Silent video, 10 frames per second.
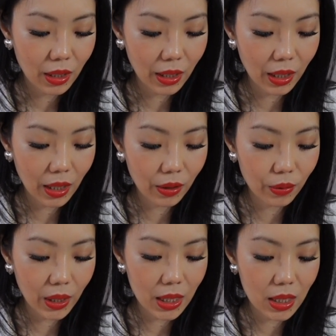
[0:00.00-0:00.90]
I can't
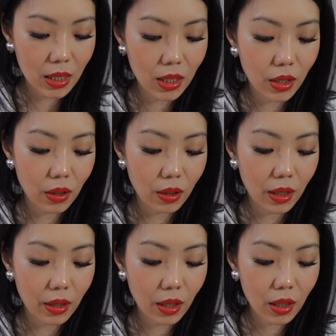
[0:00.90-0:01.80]
quite see here.
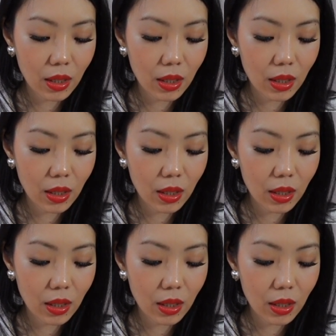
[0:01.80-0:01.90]
I think it